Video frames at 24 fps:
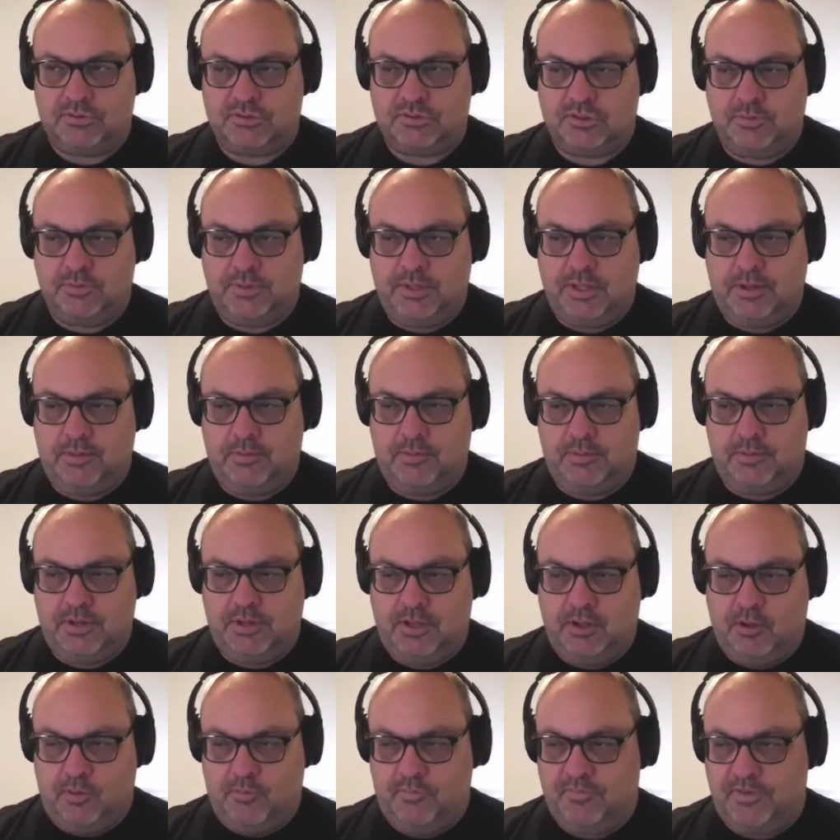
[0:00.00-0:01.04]
to be able to
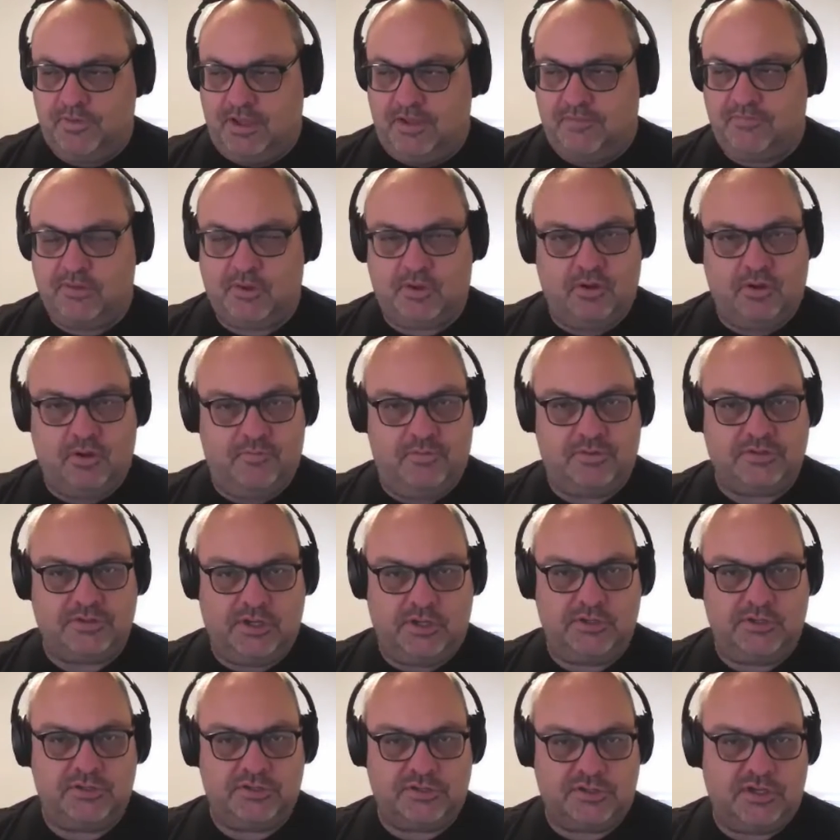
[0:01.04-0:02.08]
help have the
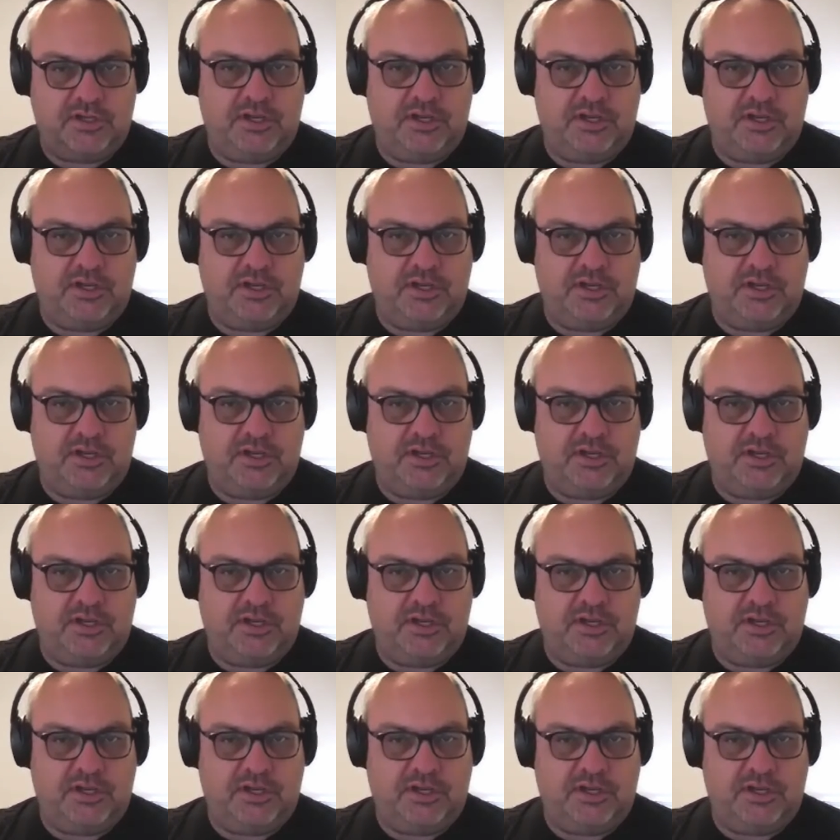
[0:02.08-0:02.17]
conversations